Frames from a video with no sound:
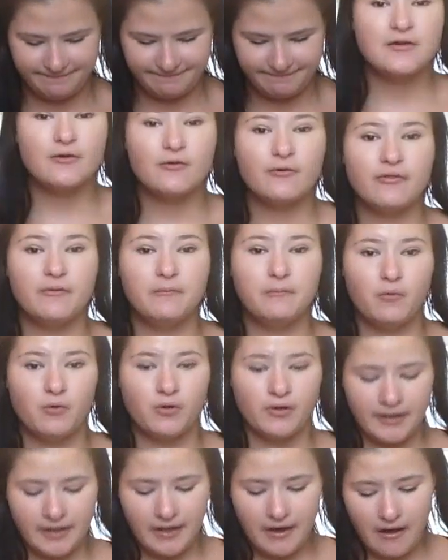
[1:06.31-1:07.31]
So the
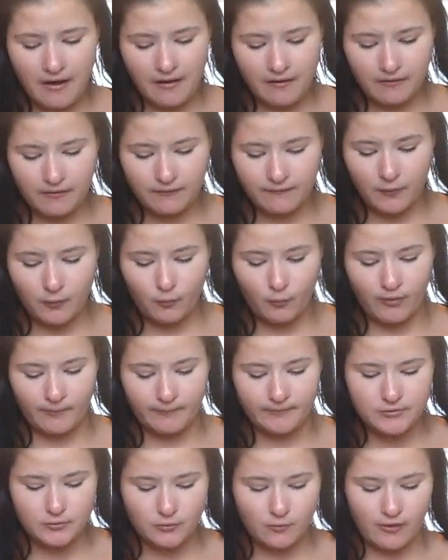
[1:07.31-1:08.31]
morning of
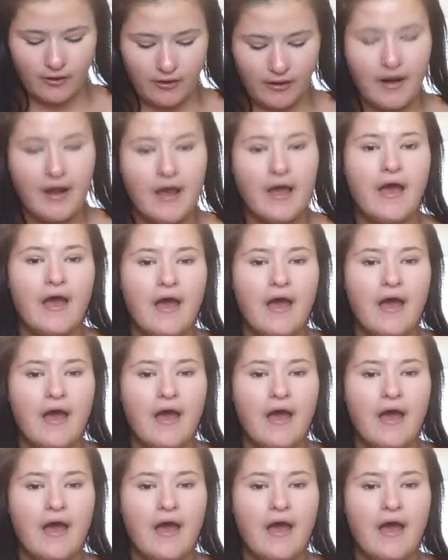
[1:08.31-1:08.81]
Warped Tour,